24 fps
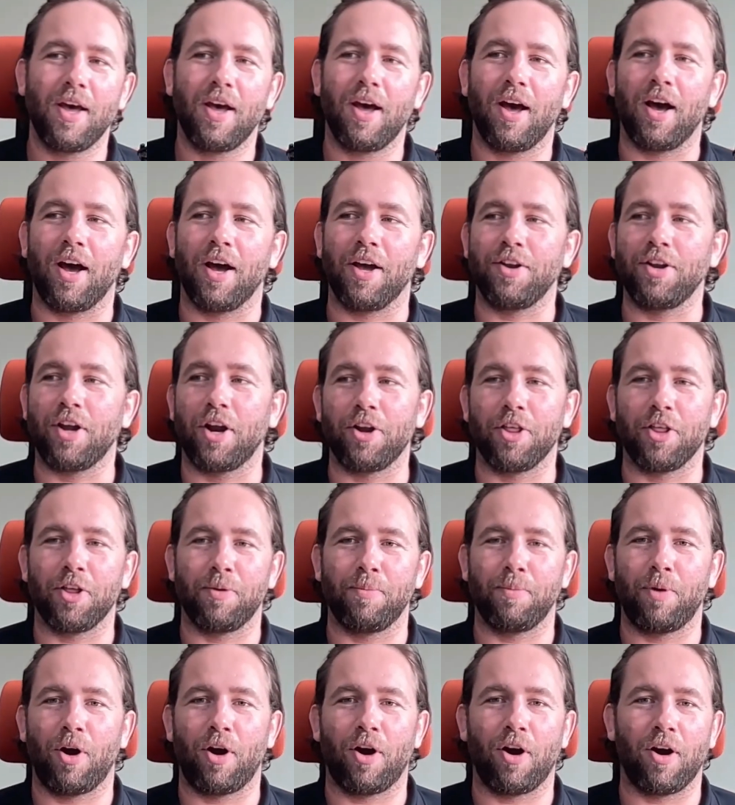None of
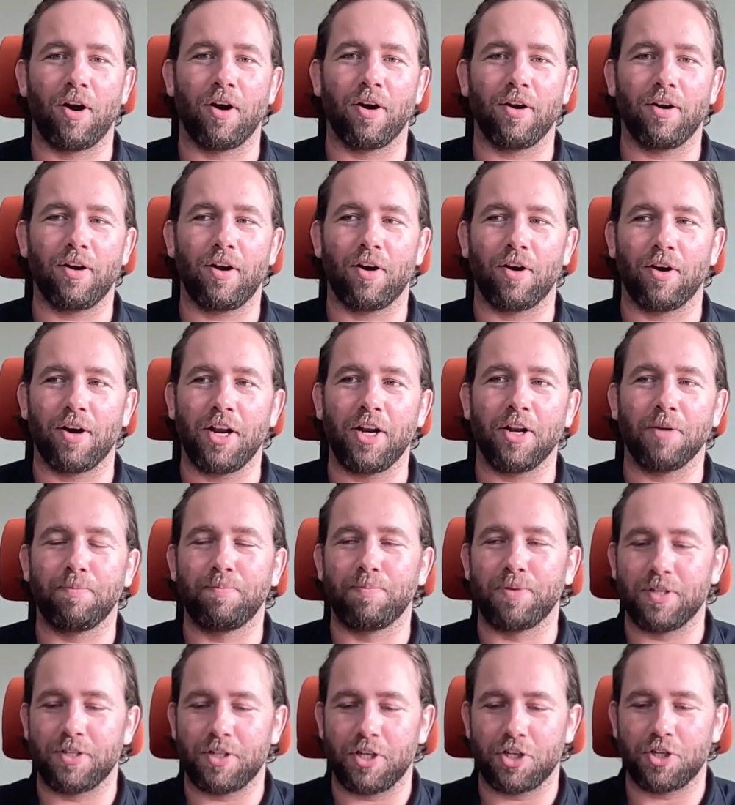them are in a
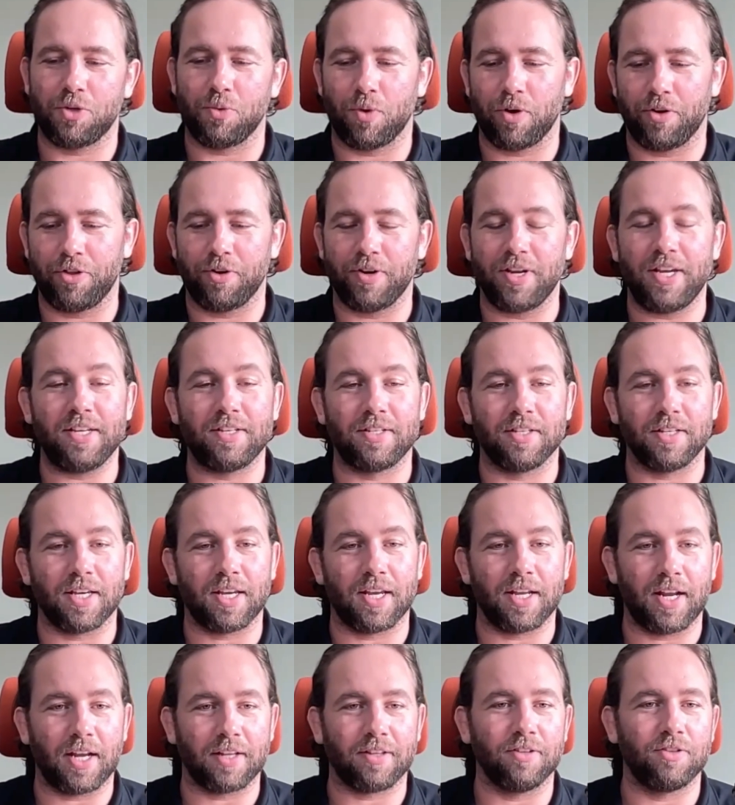position where they're easily
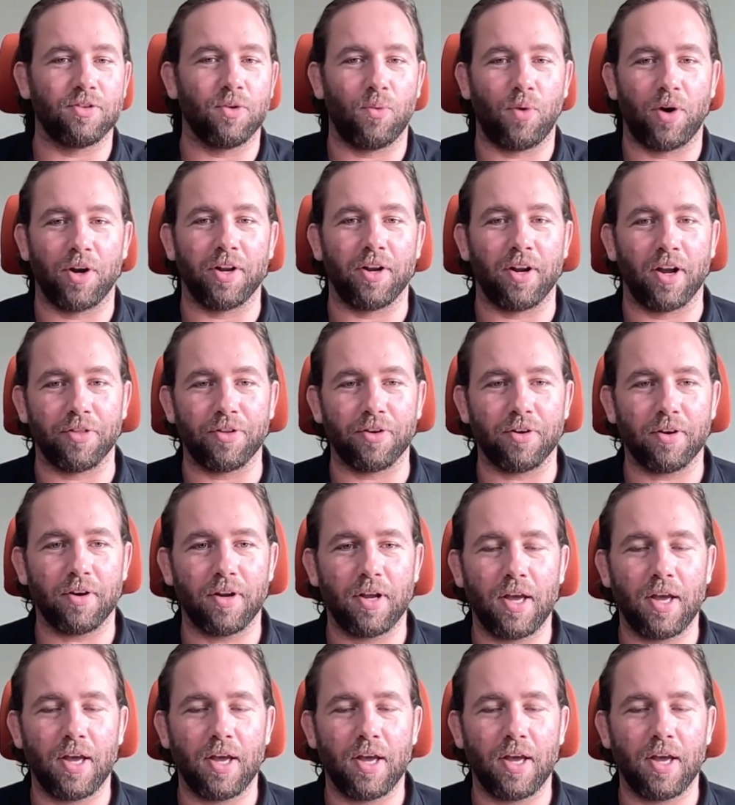connected to one another.